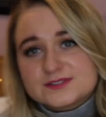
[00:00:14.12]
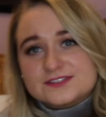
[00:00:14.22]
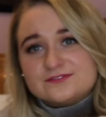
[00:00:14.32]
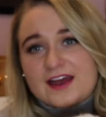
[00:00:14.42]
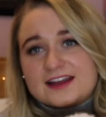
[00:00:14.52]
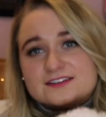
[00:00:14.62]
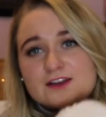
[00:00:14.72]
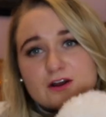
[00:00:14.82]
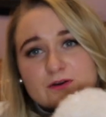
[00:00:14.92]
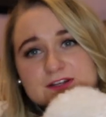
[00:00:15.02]
was in fact
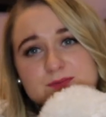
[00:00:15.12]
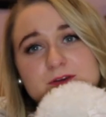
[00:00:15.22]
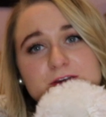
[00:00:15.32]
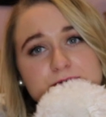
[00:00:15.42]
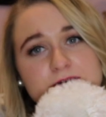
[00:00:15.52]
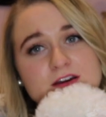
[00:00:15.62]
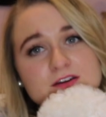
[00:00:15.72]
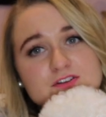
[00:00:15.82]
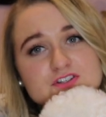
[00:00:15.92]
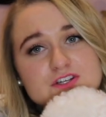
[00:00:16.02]
not going to puke.
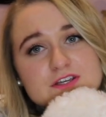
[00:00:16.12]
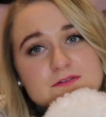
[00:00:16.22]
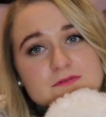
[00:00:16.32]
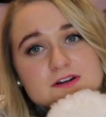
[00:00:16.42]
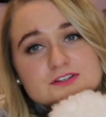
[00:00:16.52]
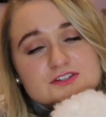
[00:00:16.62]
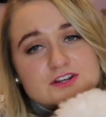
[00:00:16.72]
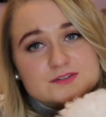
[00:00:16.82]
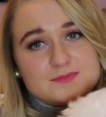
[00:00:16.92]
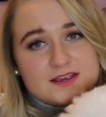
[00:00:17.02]
She was
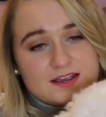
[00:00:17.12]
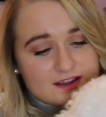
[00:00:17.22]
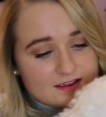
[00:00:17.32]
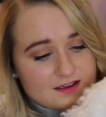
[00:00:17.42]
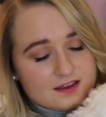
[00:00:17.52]
just being